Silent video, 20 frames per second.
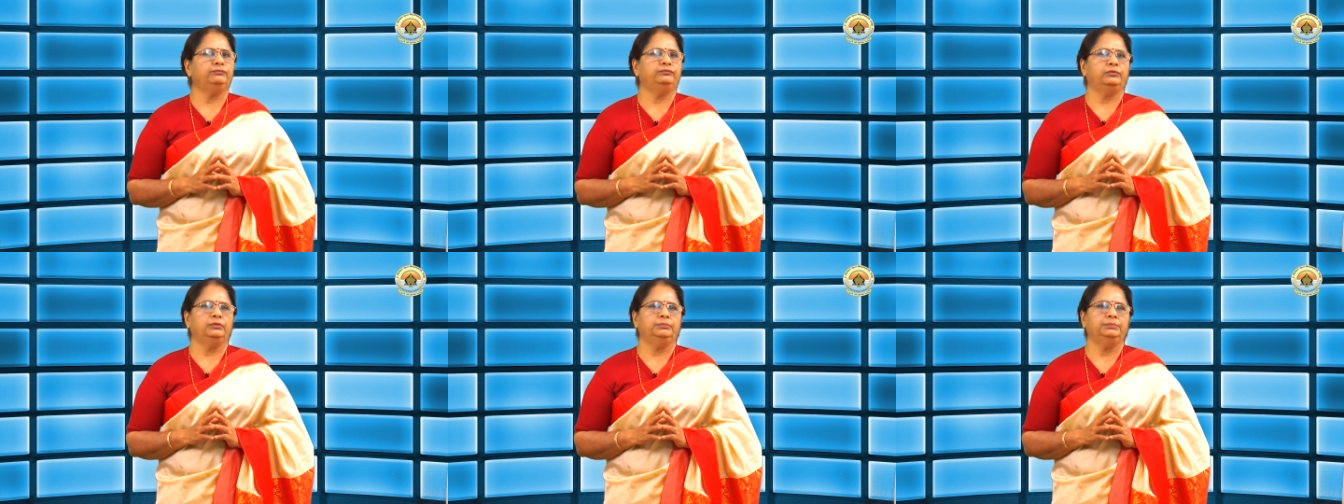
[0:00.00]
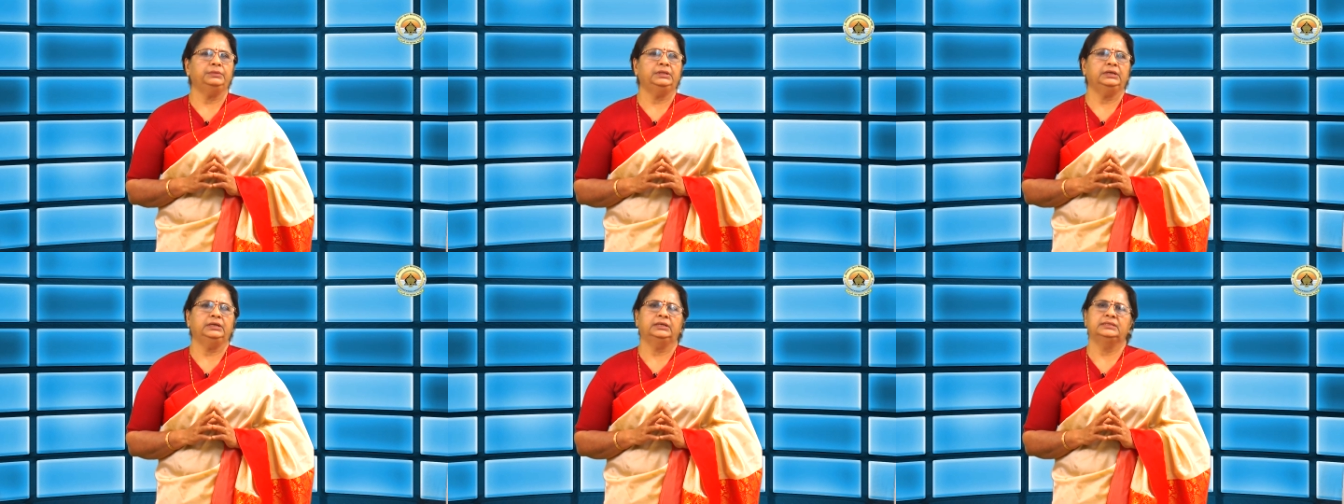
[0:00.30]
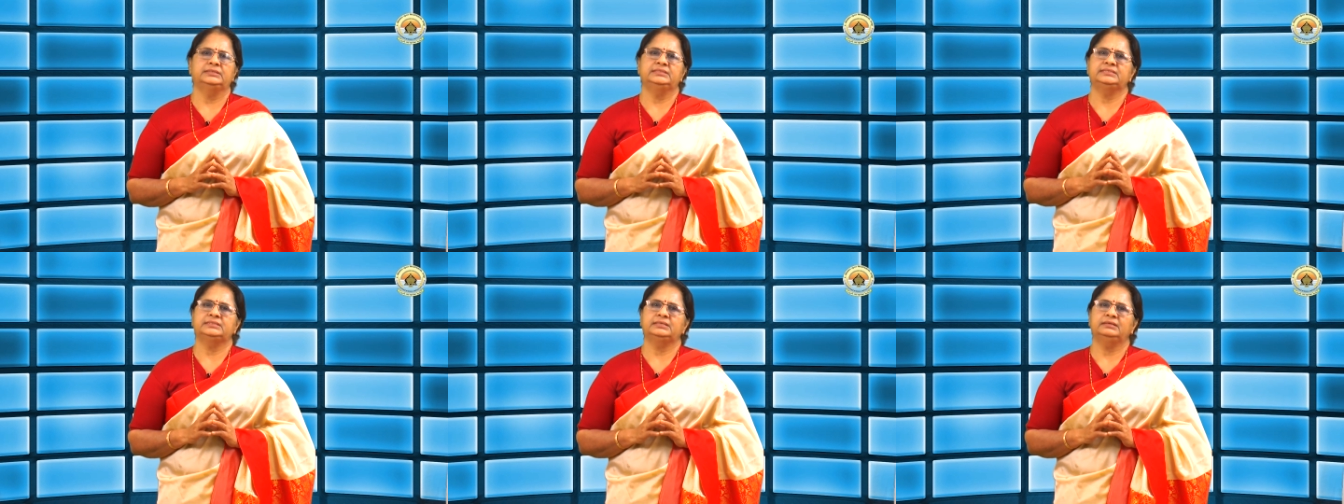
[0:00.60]
from the
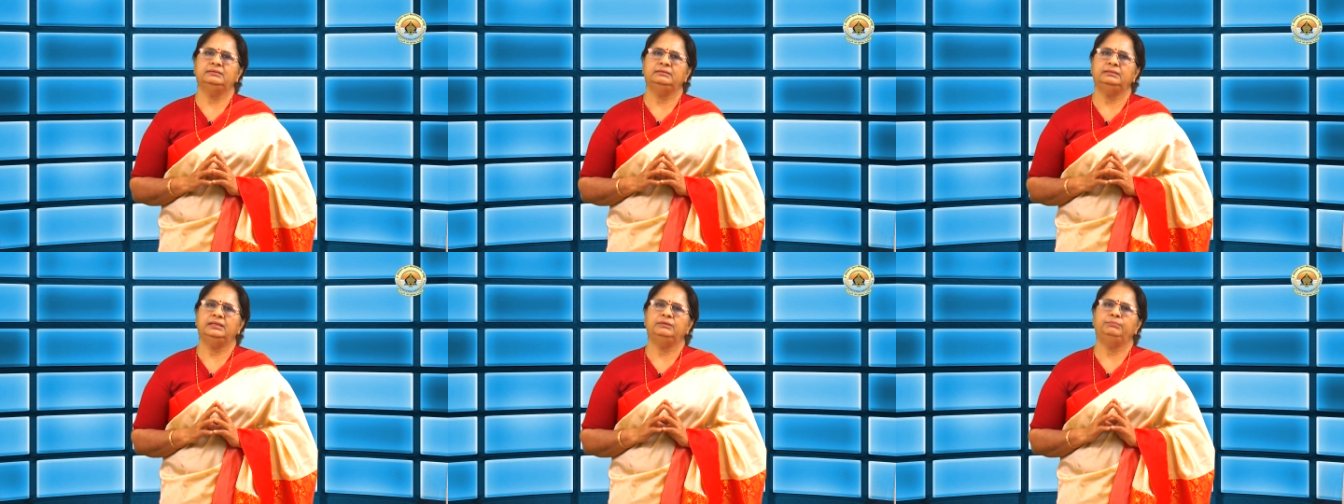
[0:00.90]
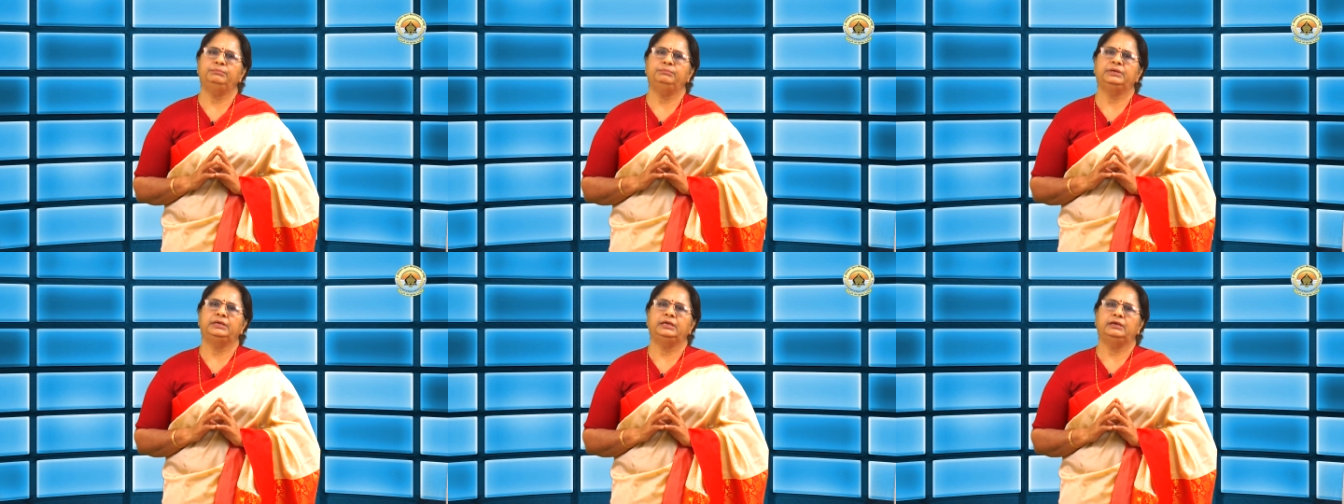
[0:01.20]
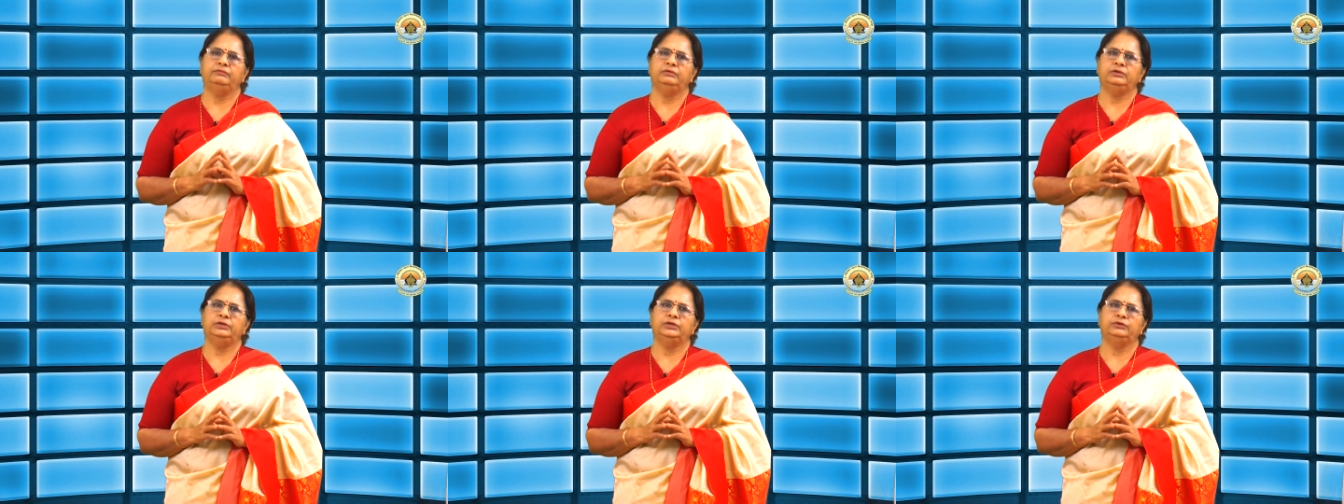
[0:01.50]
concern that
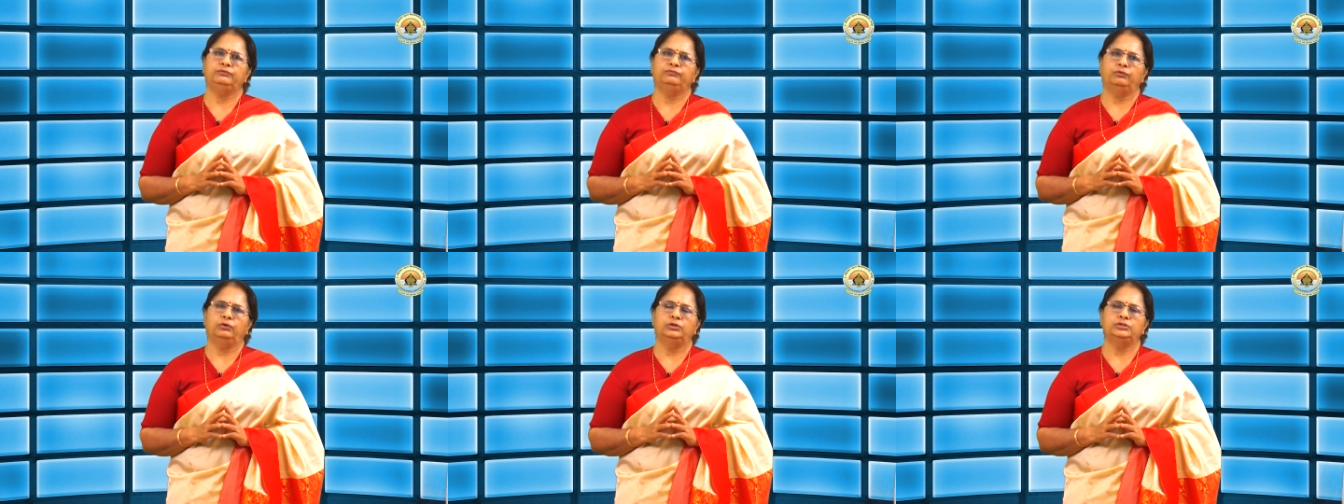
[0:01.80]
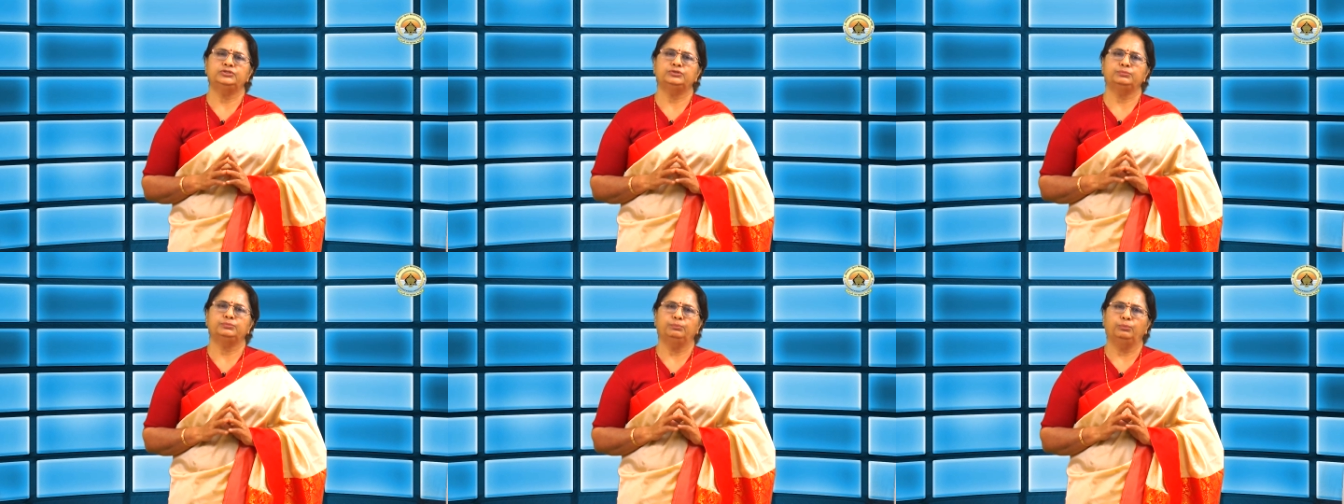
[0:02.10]
behavior involves